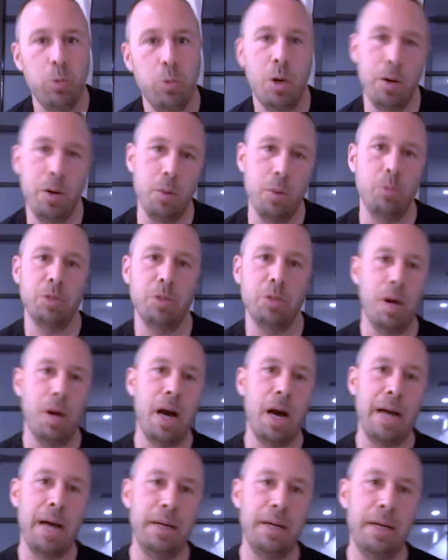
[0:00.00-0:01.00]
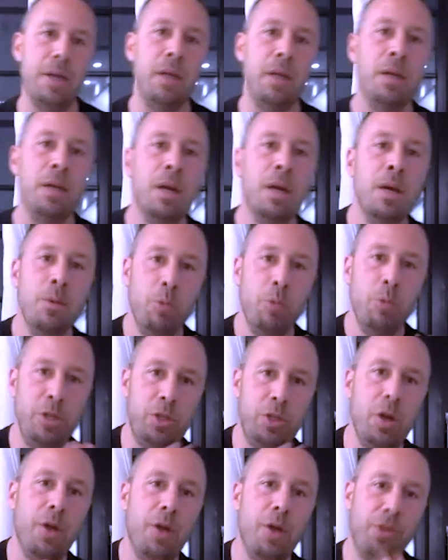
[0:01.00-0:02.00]
One of them was mine. And then we
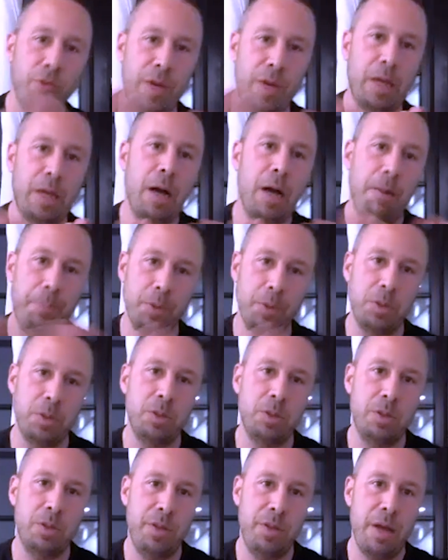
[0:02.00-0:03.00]
saw three couples